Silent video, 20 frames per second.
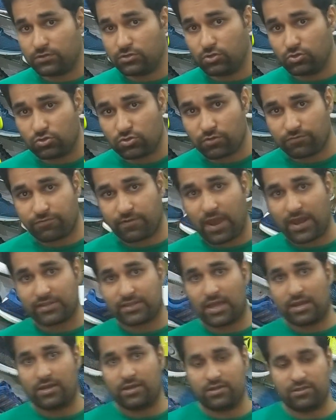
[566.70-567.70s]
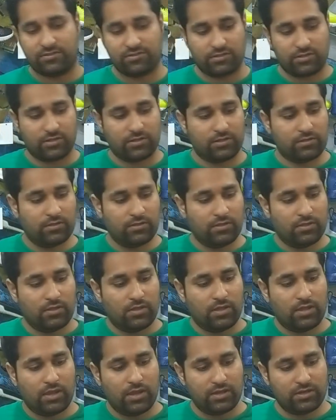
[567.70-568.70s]
to the fact that it is
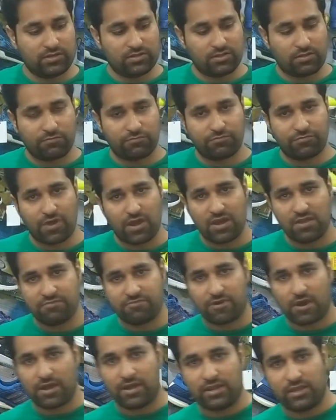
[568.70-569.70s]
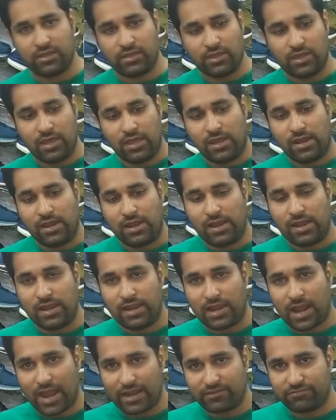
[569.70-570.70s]
a very
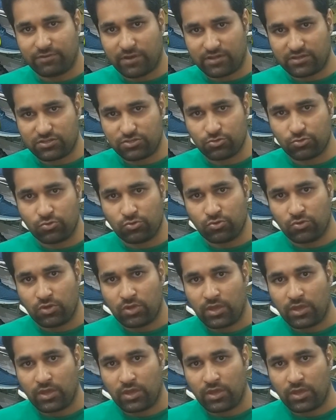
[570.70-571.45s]
lightweight shoe,